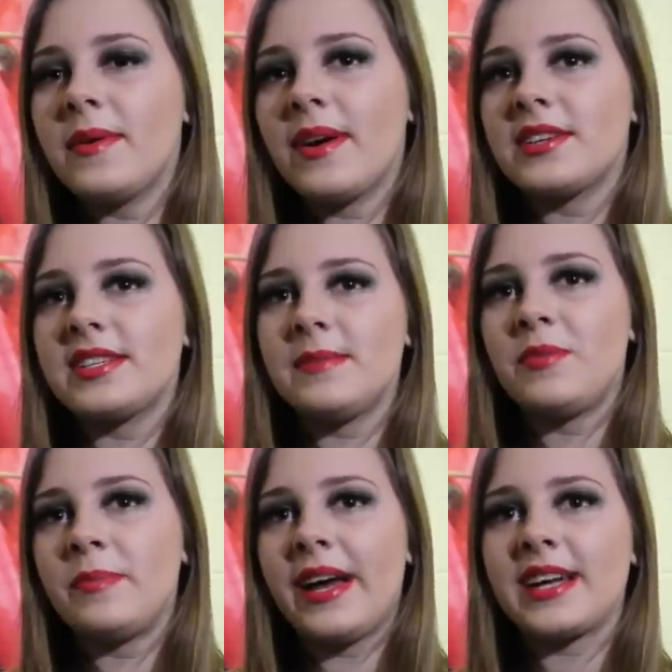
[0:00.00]
we're wearing just
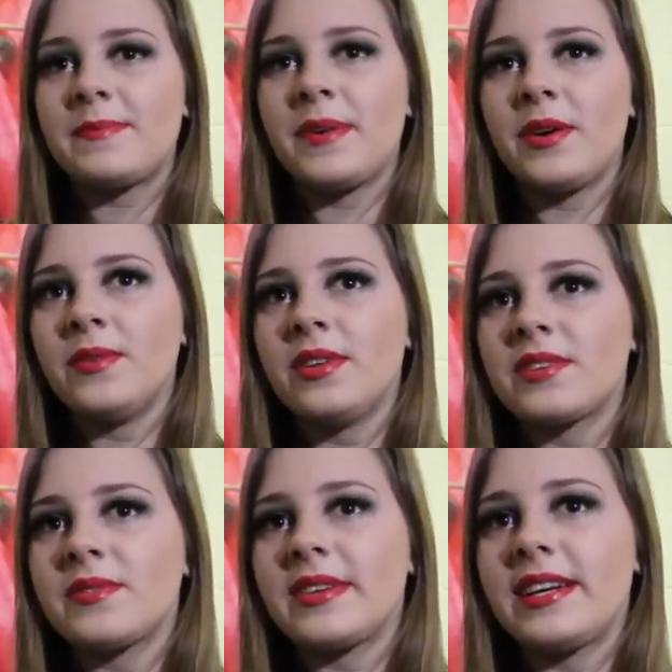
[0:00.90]
simple blacks, but it all
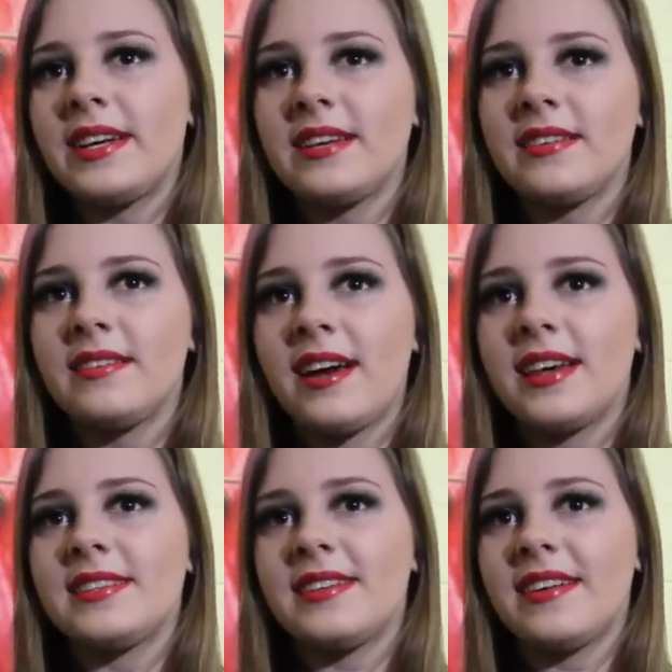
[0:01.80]
looks really
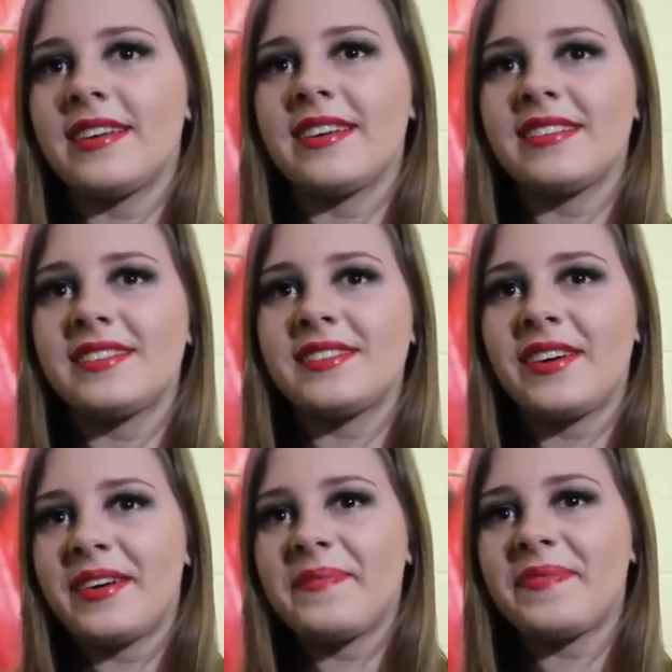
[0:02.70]
nice and elegant.
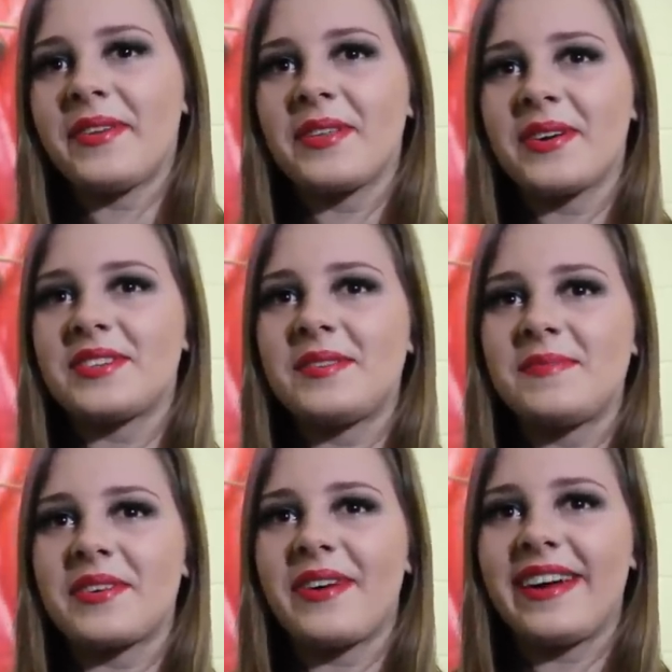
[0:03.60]
So all the
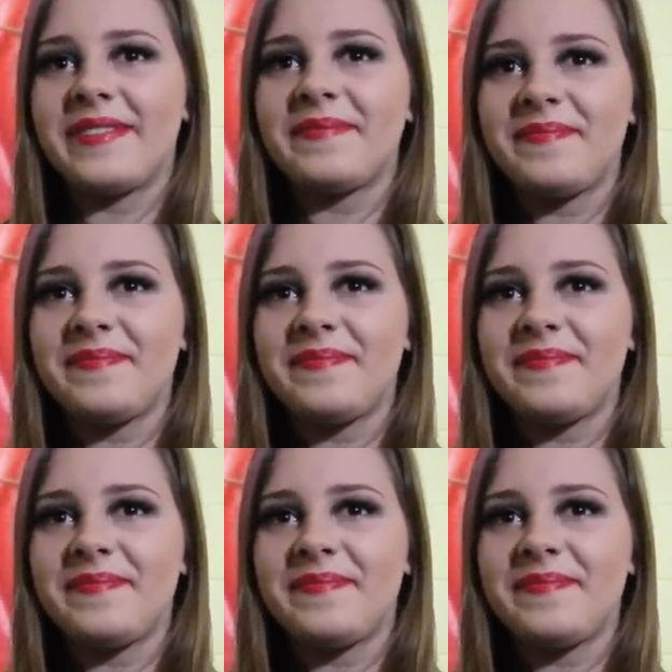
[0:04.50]
costumes are great